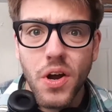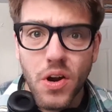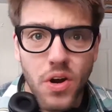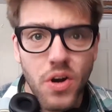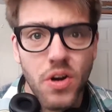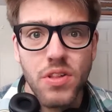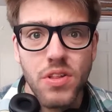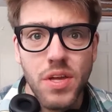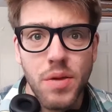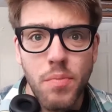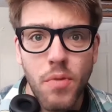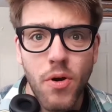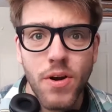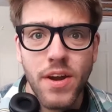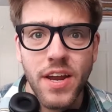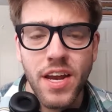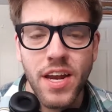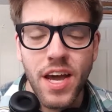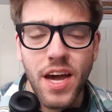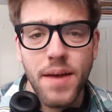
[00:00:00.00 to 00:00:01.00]
early
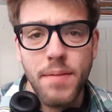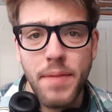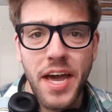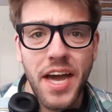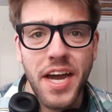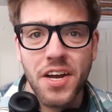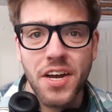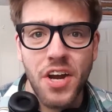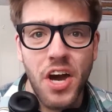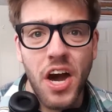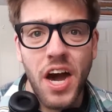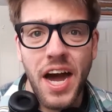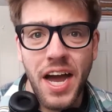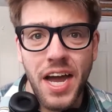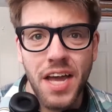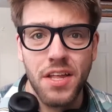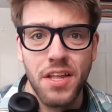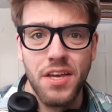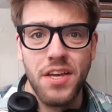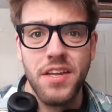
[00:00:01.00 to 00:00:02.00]
morning on Mackinac
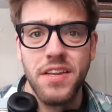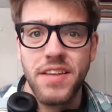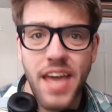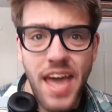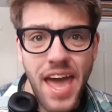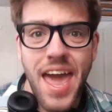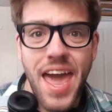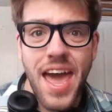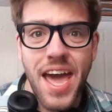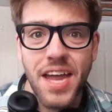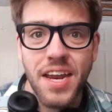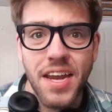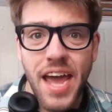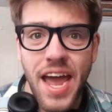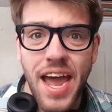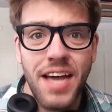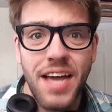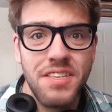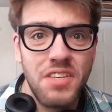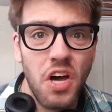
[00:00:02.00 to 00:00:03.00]
Island. And
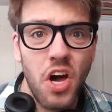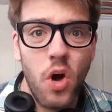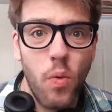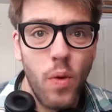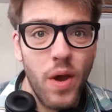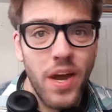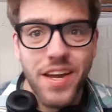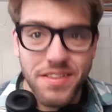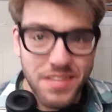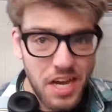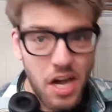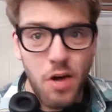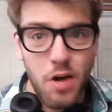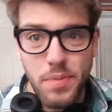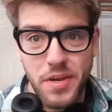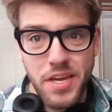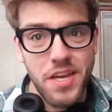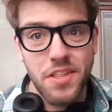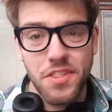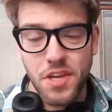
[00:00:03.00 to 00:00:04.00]
as always, I'll
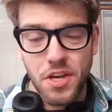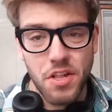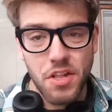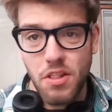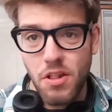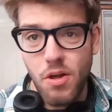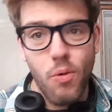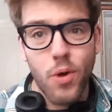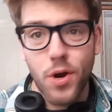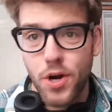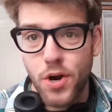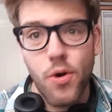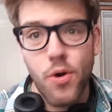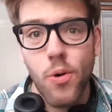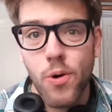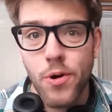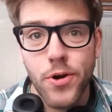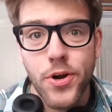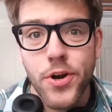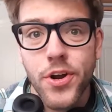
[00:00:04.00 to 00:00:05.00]
be in the lower
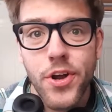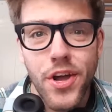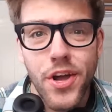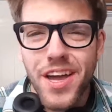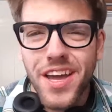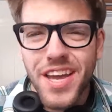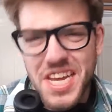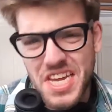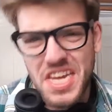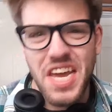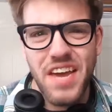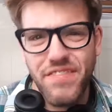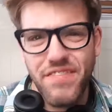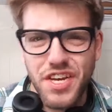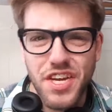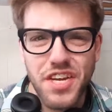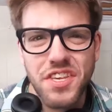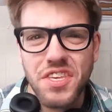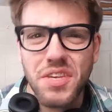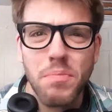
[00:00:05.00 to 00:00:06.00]
corner
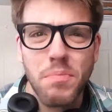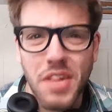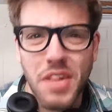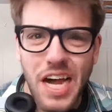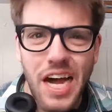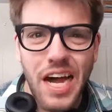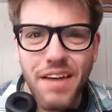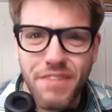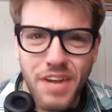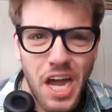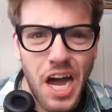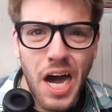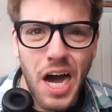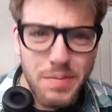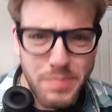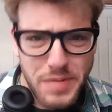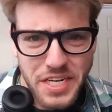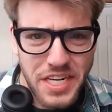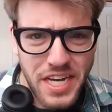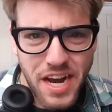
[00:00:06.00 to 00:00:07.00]
giving you some live
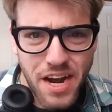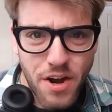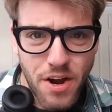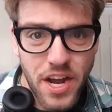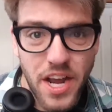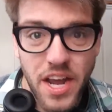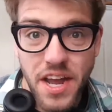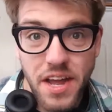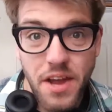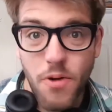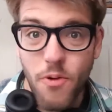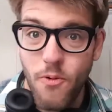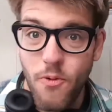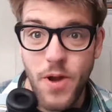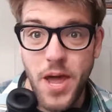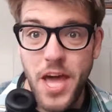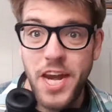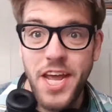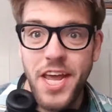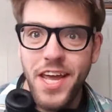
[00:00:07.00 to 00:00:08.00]
commentary.
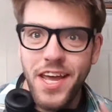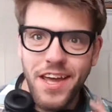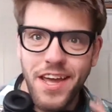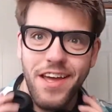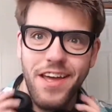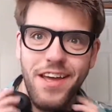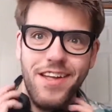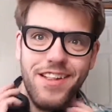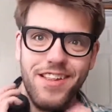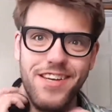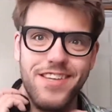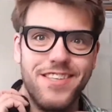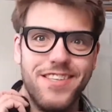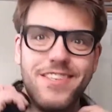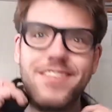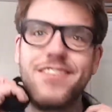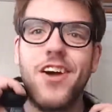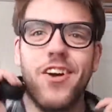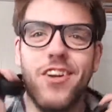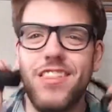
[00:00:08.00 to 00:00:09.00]
Ready? Let's
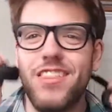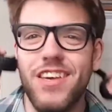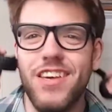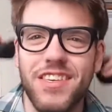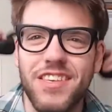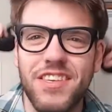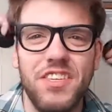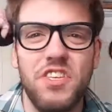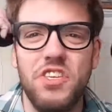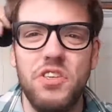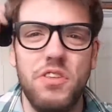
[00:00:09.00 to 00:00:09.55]
start this